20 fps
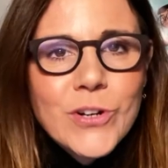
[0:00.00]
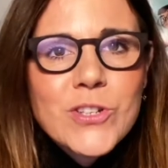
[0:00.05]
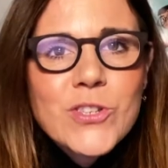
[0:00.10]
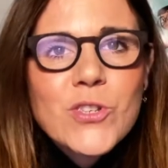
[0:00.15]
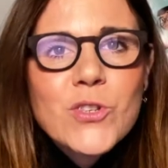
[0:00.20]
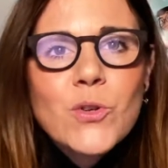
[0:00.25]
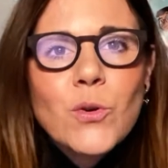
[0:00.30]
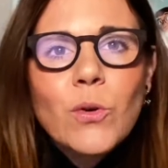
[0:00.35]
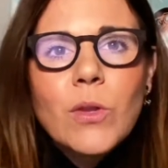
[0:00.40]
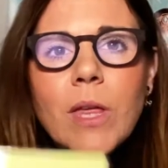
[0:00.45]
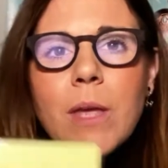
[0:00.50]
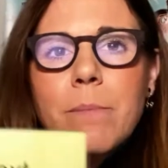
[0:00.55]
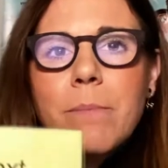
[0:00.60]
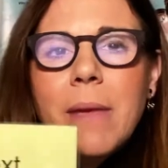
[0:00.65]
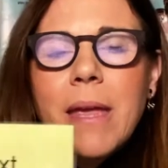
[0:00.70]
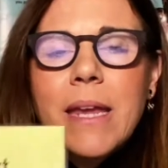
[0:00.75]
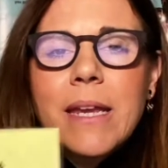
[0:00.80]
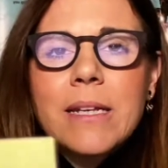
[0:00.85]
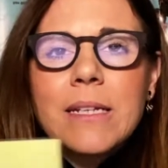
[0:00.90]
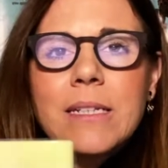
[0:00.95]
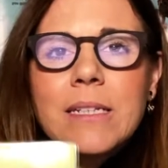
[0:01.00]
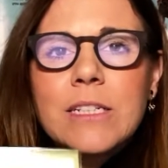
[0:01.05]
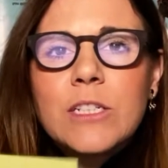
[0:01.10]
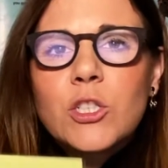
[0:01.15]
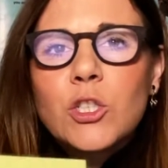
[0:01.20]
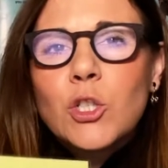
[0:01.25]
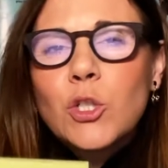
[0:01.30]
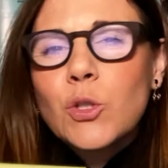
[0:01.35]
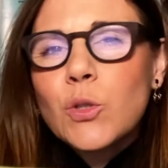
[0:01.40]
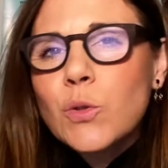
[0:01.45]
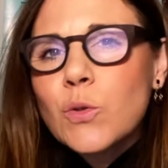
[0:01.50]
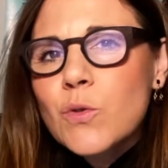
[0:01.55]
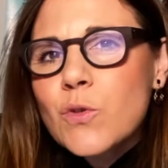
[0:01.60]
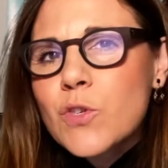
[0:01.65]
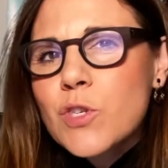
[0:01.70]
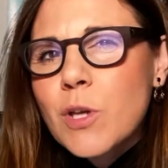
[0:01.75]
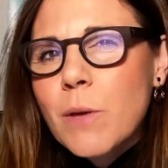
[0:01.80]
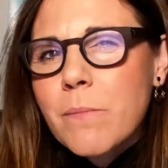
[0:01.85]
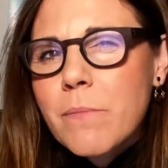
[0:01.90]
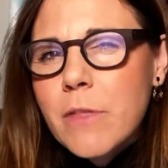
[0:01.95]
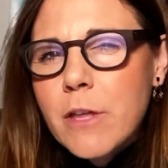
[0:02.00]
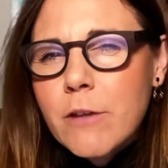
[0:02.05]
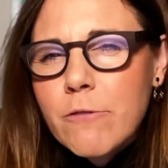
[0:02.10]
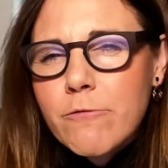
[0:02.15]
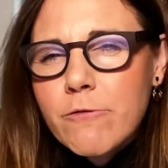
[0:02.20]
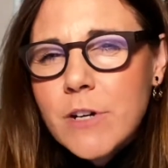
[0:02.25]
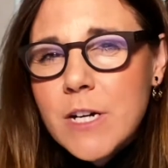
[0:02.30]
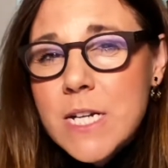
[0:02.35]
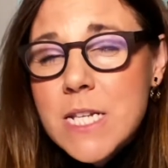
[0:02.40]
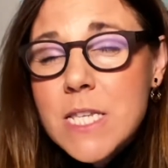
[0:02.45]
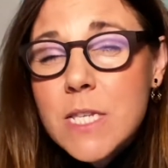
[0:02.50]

So they may need to do something first,